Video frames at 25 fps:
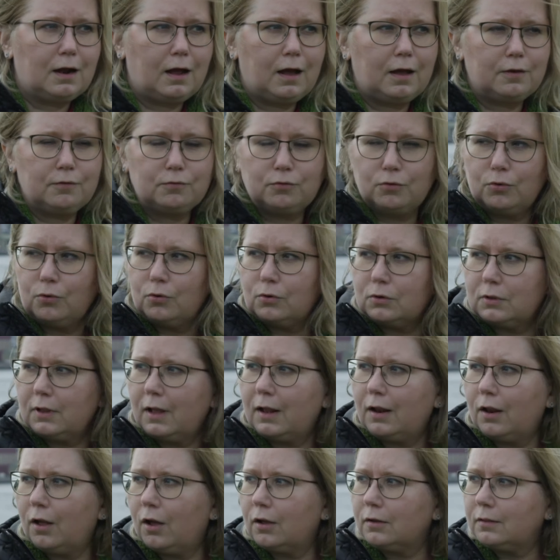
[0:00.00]
I walked
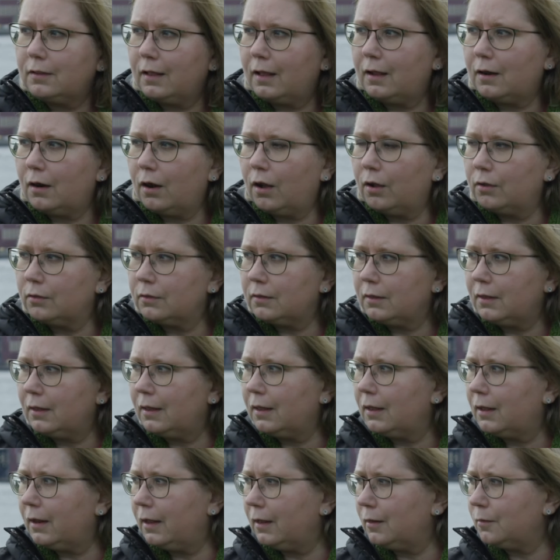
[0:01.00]
a lot around
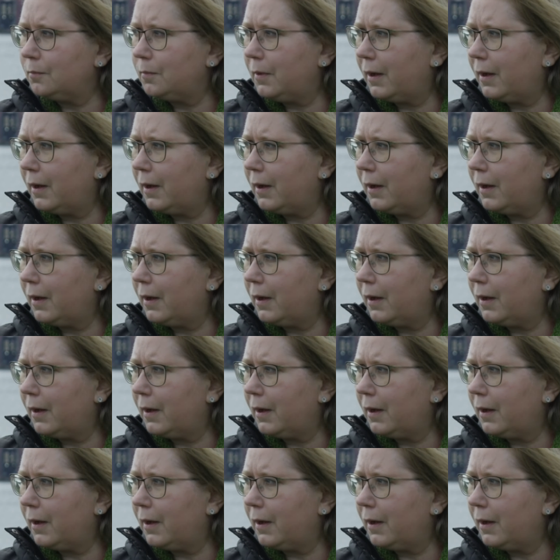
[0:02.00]
here in